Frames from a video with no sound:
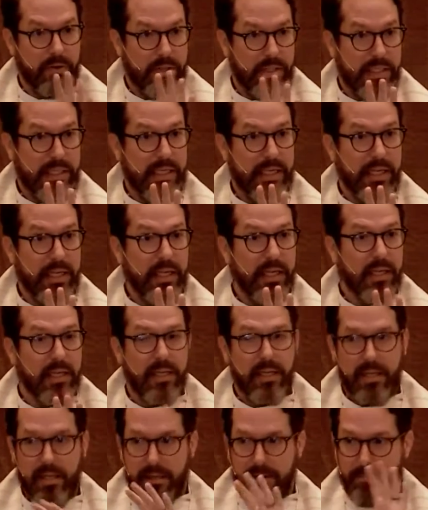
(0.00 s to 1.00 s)
see,
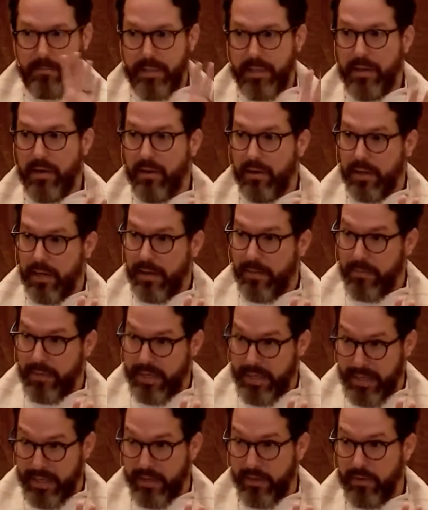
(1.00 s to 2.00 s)
but don't
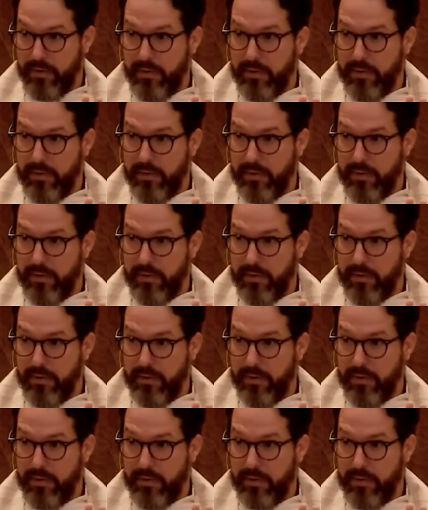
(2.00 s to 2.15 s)
comprehend.